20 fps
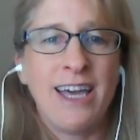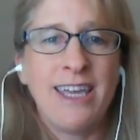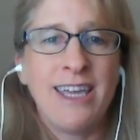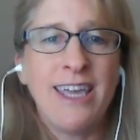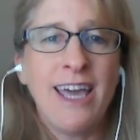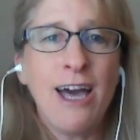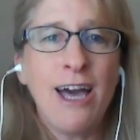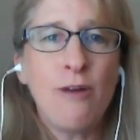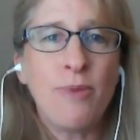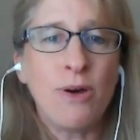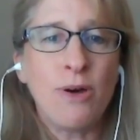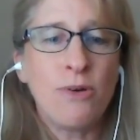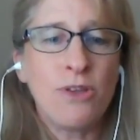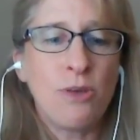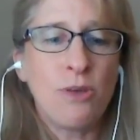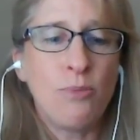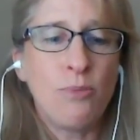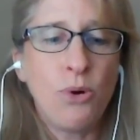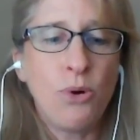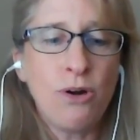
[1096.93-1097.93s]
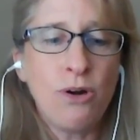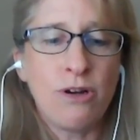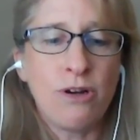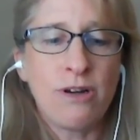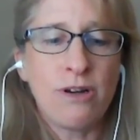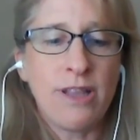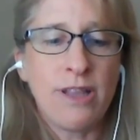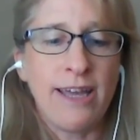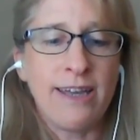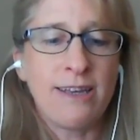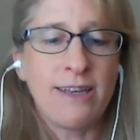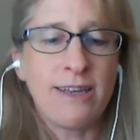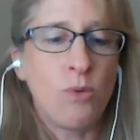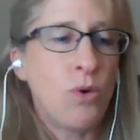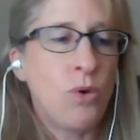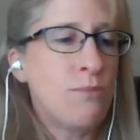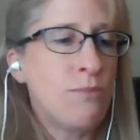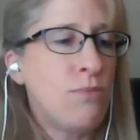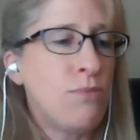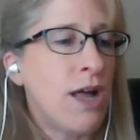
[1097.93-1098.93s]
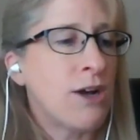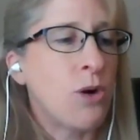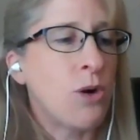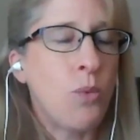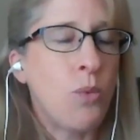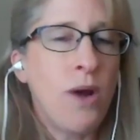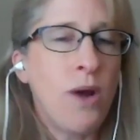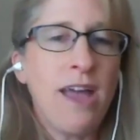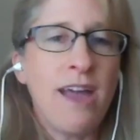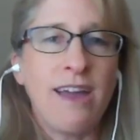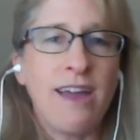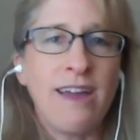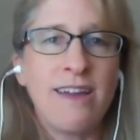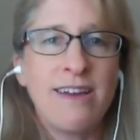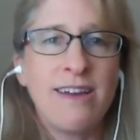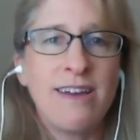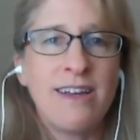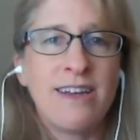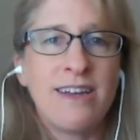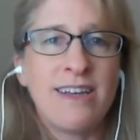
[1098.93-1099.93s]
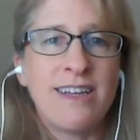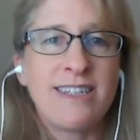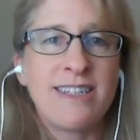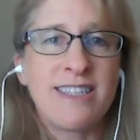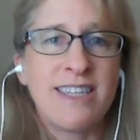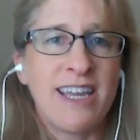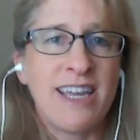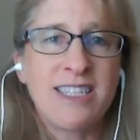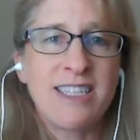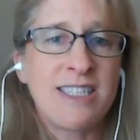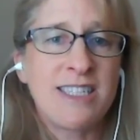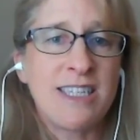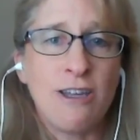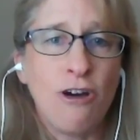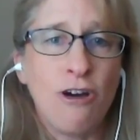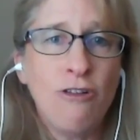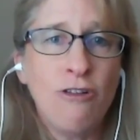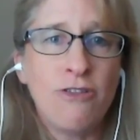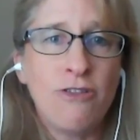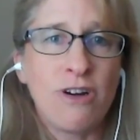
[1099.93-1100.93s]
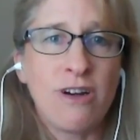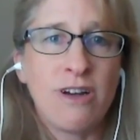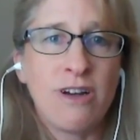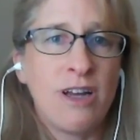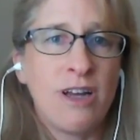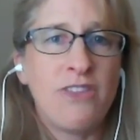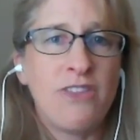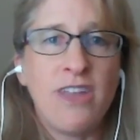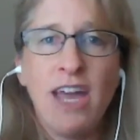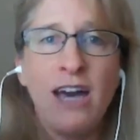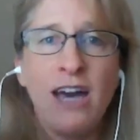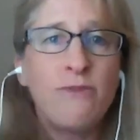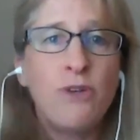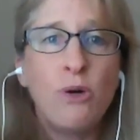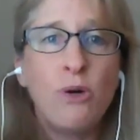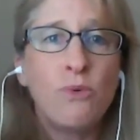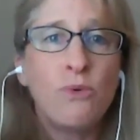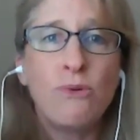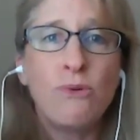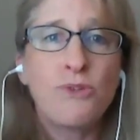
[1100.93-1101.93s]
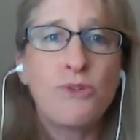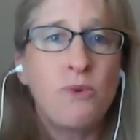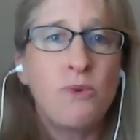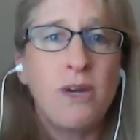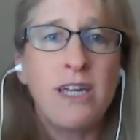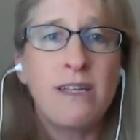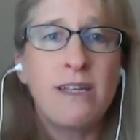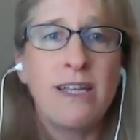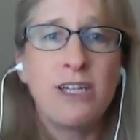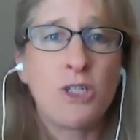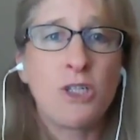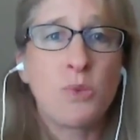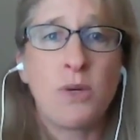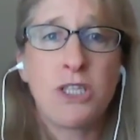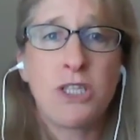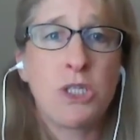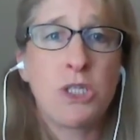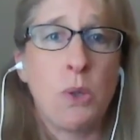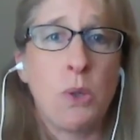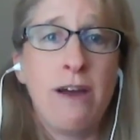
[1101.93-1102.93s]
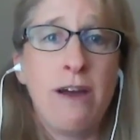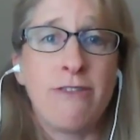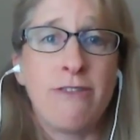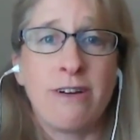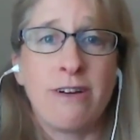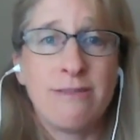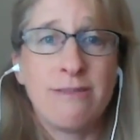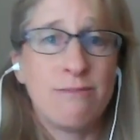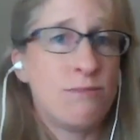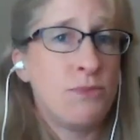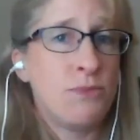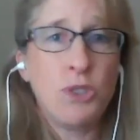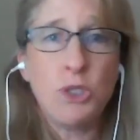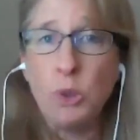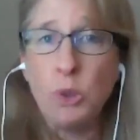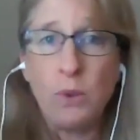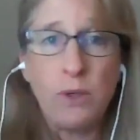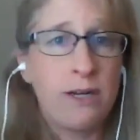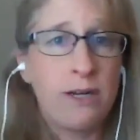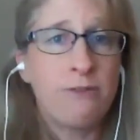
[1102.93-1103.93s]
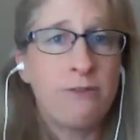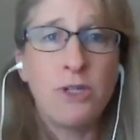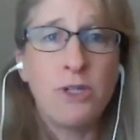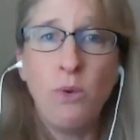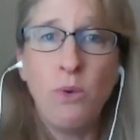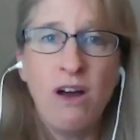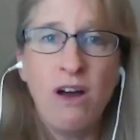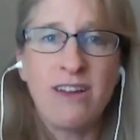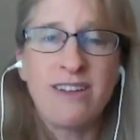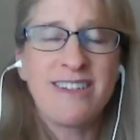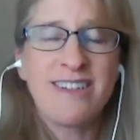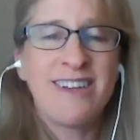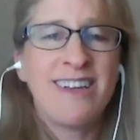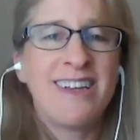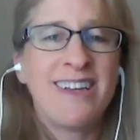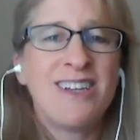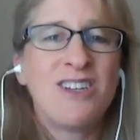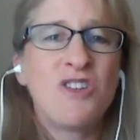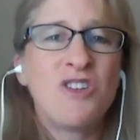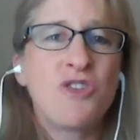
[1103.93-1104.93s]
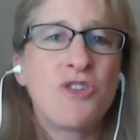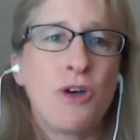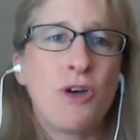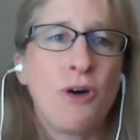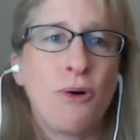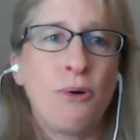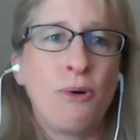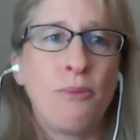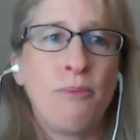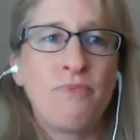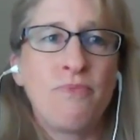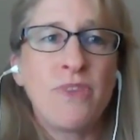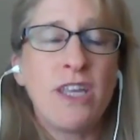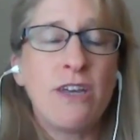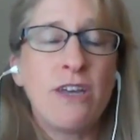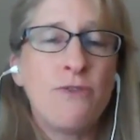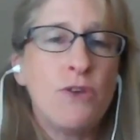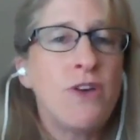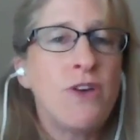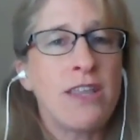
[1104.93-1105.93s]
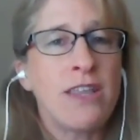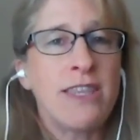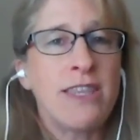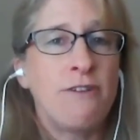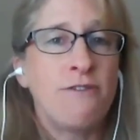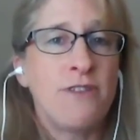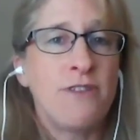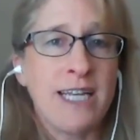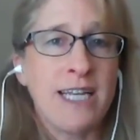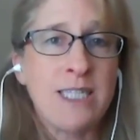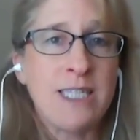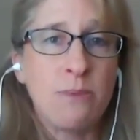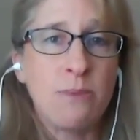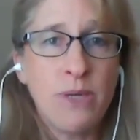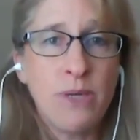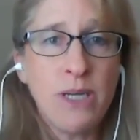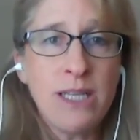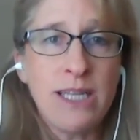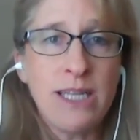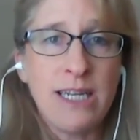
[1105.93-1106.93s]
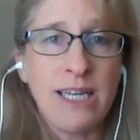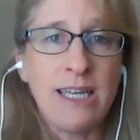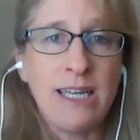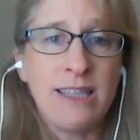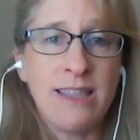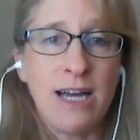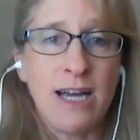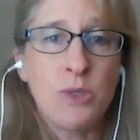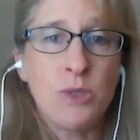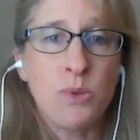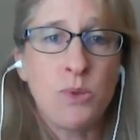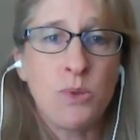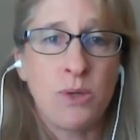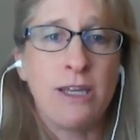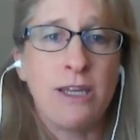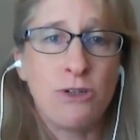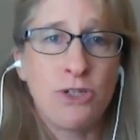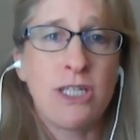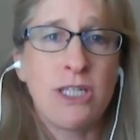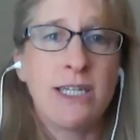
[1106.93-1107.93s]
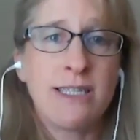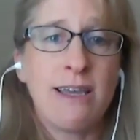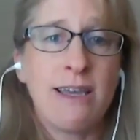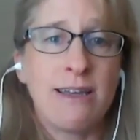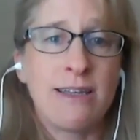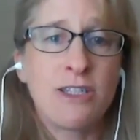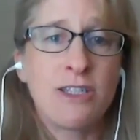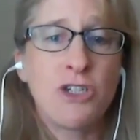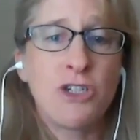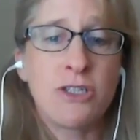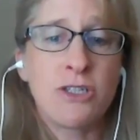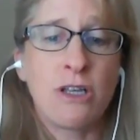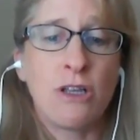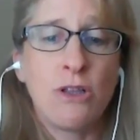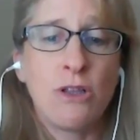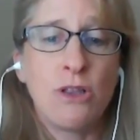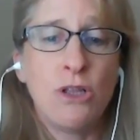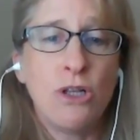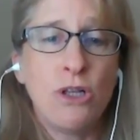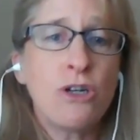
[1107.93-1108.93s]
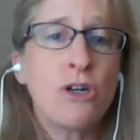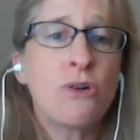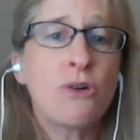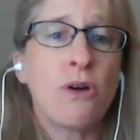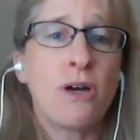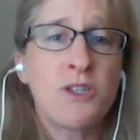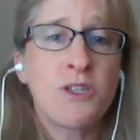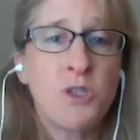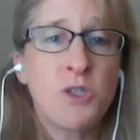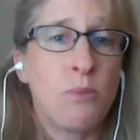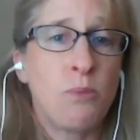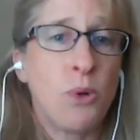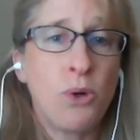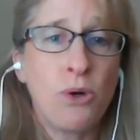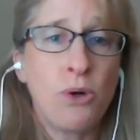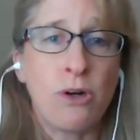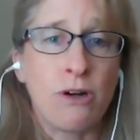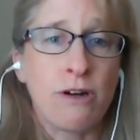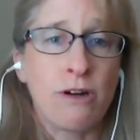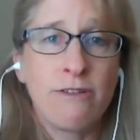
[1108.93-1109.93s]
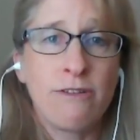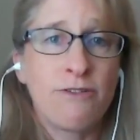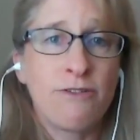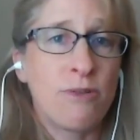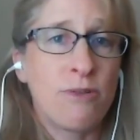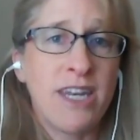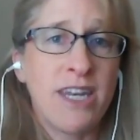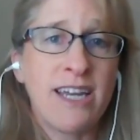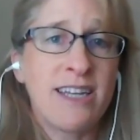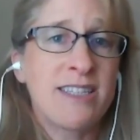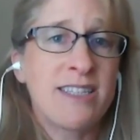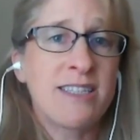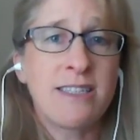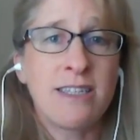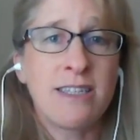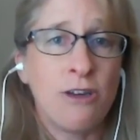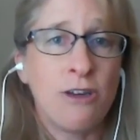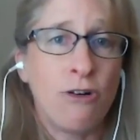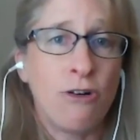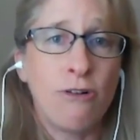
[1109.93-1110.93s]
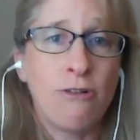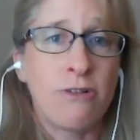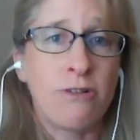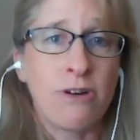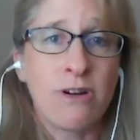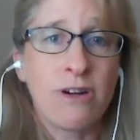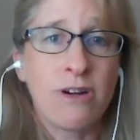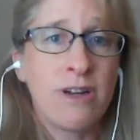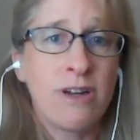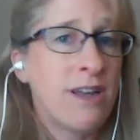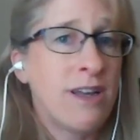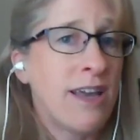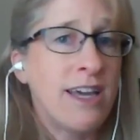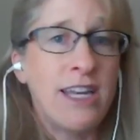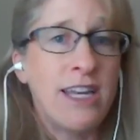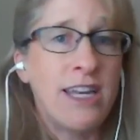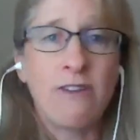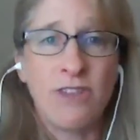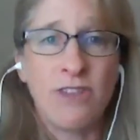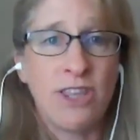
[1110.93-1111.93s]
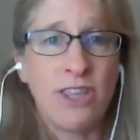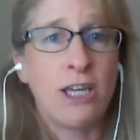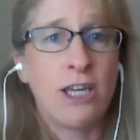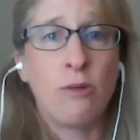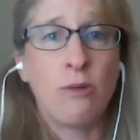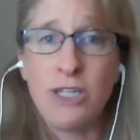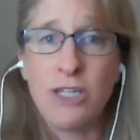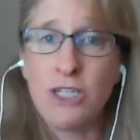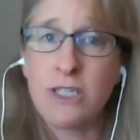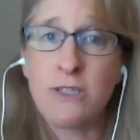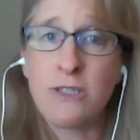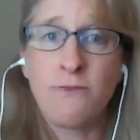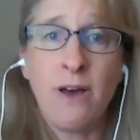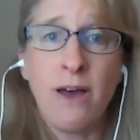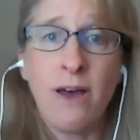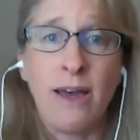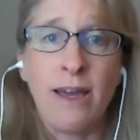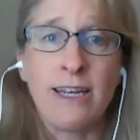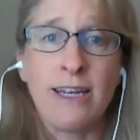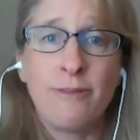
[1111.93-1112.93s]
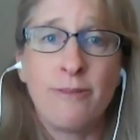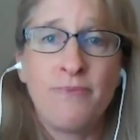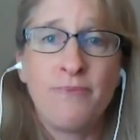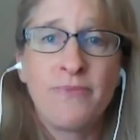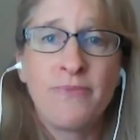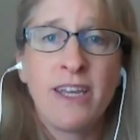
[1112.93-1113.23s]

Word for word: Yeah, but the border, like one block away, is the next city over. They have no rules or regulations whatsoever. Do whatever you want. So, if you've got that flexibility, that's what I usually say is just look across the border from the next city over, yeah. and everything could be just fine.